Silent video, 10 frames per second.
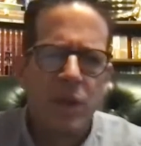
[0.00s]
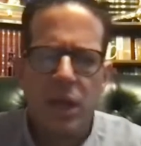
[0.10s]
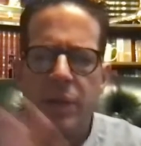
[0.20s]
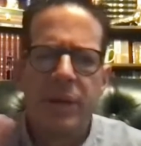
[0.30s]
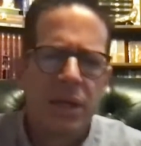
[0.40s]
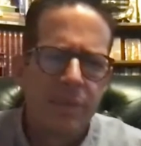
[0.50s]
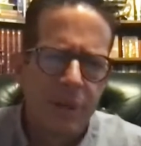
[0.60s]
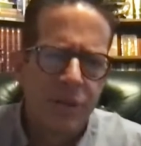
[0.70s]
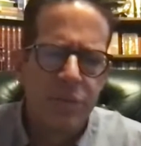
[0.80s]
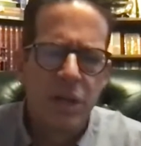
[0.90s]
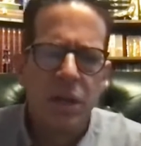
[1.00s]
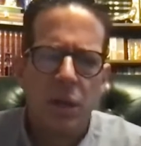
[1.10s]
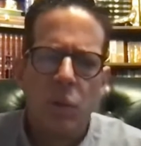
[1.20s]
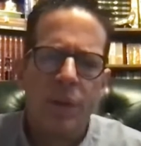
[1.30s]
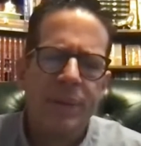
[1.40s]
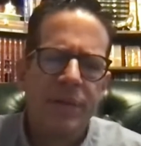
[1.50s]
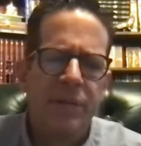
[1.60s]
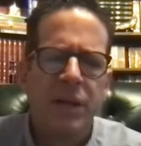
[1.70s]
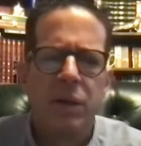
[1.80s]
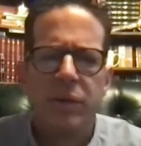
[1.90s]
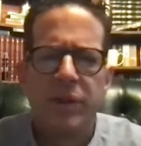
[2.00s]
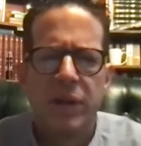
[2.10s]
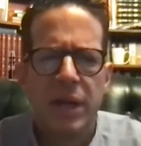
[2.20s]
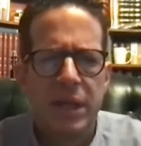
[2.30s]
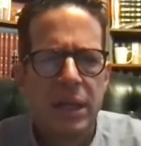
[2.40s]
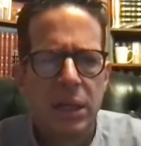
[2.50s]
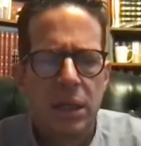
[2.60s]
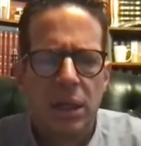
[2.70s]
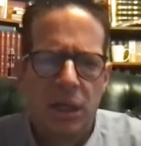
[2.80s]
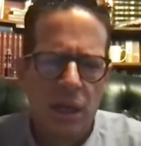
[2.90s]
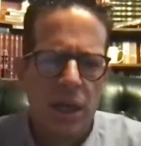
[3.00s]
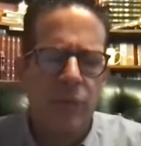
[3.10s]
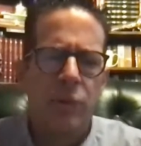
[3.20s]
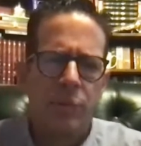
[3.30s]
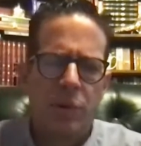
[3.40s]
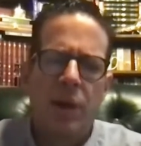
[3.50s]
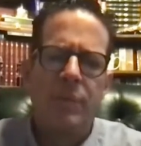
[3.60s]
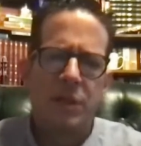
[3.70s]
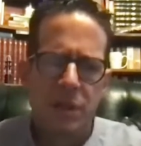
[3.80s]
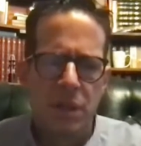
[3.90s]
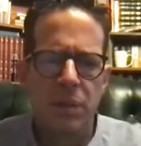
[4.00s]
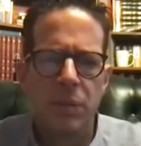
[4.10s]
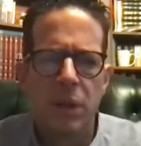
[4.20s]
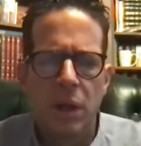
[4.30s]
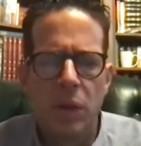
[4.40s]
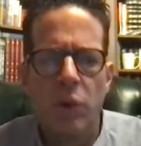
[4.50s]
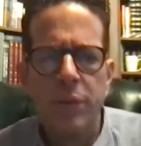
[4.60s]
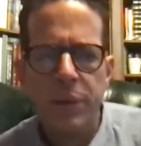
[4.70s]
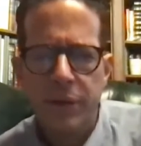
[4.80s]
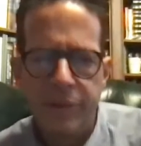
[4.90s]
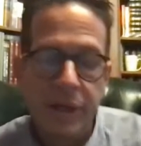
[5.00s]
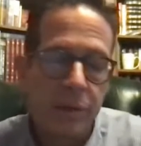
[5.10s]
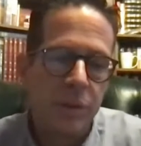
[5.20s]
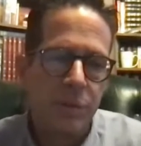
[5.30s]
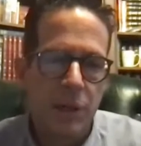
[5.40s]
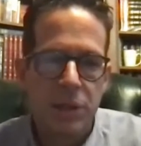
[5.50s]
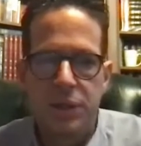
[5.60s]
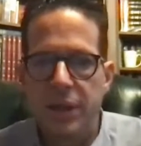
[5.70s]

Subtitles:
Anybody can pitch me a 1-minute video of their idea, and I will promise them a 1-minute video response.